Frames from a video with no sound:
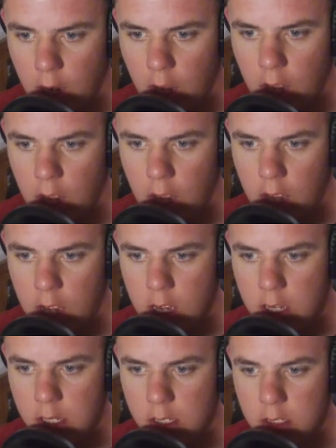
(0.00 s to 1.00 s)

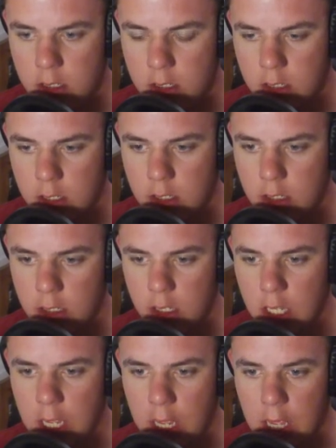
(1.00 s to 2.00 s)

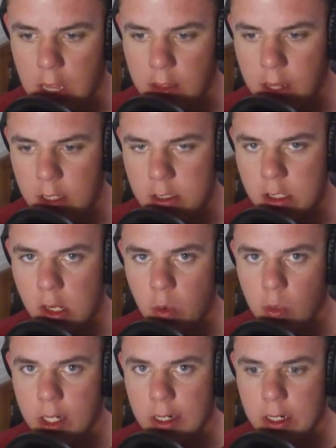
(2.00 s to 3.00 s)
That's not
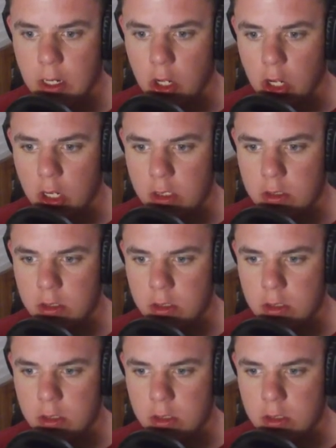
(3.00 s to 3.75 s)
weird at all.